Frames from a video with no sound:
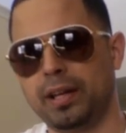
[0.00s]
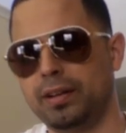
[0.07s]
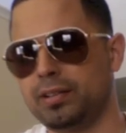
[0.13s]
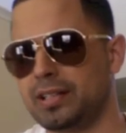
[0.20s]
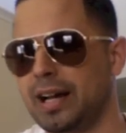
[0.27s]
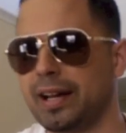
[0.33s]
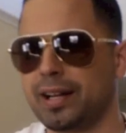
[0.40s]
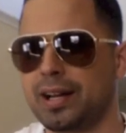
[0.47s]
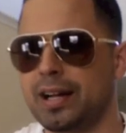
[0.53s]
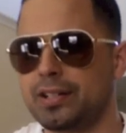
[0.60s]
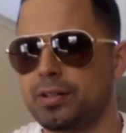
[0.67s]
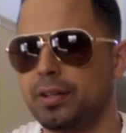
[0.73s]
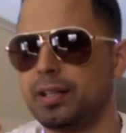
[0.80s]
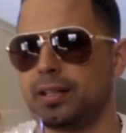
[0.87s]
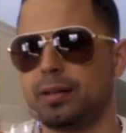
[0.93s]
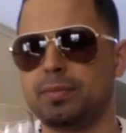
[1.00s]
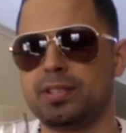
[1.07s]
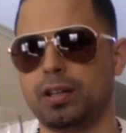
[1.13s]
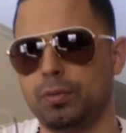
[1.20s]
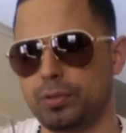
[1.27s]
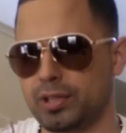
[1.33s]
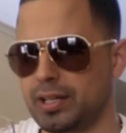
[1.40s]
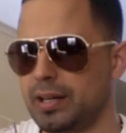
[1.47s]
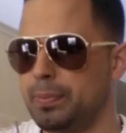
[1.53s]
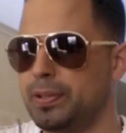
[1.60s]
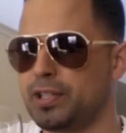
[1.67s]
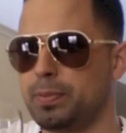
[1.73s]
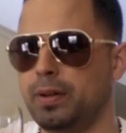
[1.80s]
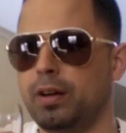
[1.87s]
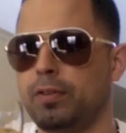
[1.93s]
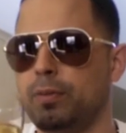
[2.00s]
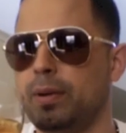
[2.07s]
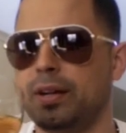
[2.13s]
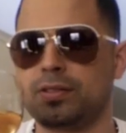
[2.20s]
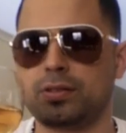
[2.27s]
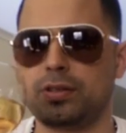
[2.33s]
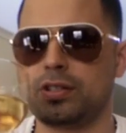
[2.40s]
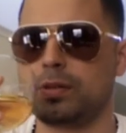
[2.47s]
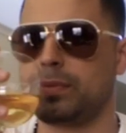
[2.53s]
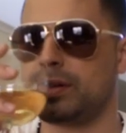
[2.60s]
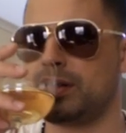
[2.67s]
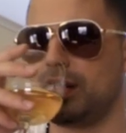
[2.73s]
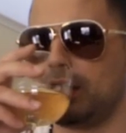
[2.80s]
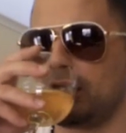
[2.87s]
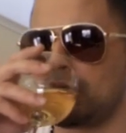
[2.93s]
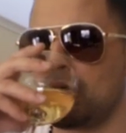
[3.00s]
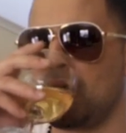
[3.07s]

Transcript: He kind of contradicted himself, which kind of pitched me off about Sergio Martinez.